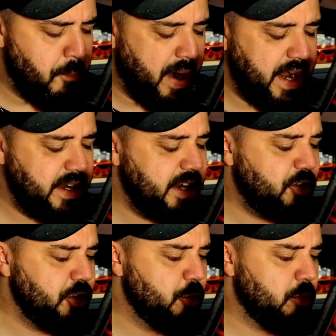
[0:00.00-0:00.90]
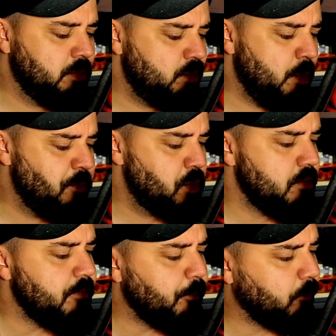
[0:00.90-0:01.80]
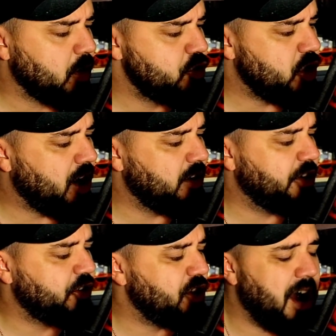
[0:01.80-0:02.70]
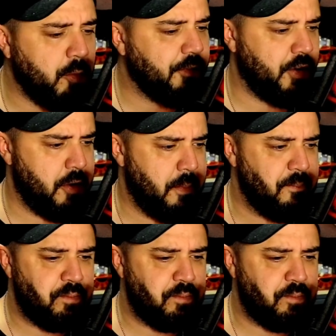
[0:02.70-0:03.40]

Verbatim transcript: biting into chocolate styrofoam.